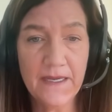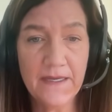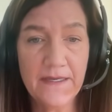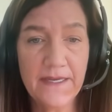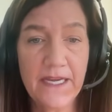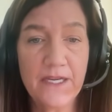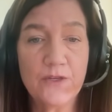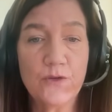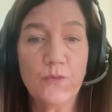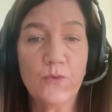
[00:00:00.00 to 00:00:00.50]

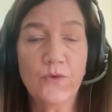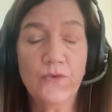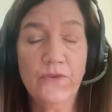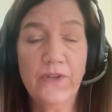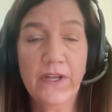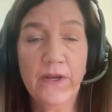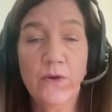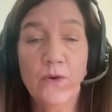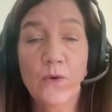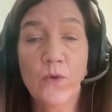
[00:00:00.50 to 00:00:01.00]
nature will
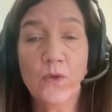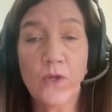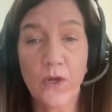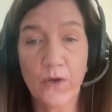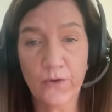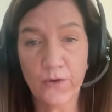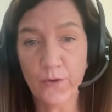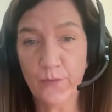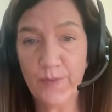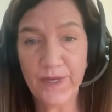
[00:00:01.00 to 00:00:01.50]
no
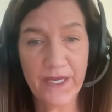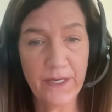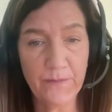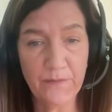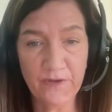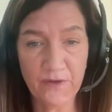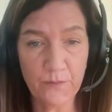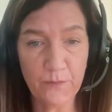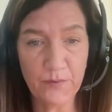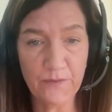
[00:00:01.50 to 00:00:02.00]
longer be
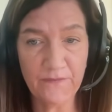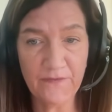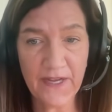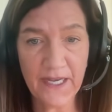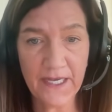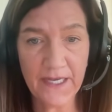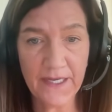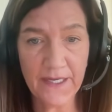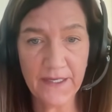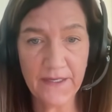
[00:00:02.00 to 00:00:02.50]
able to
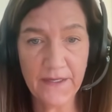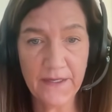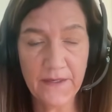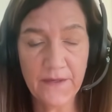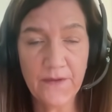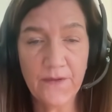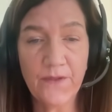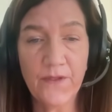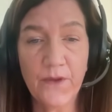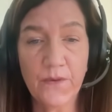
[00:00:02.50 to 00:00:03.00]
provide
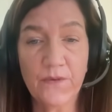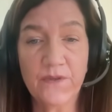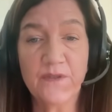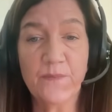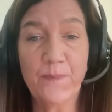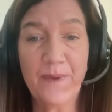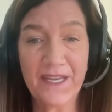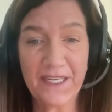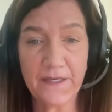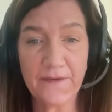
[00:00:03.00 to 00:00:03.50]
those
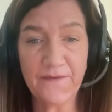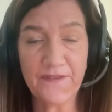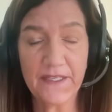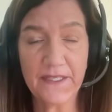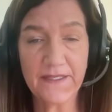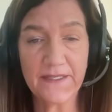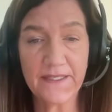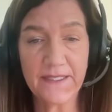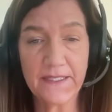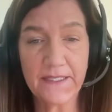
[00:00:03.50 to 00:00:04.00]

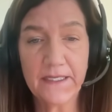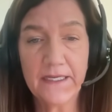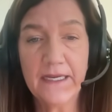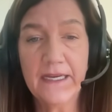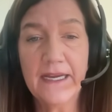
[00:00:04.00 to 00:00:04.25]
benefits.